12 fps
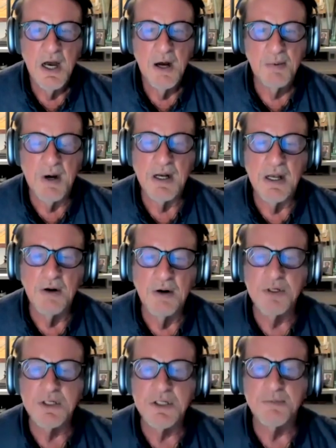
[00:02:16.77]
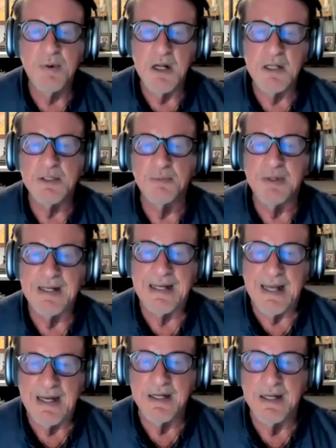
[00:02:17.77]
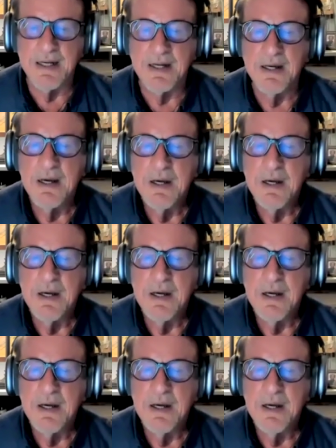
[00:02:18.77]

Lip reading: about irresponsible lending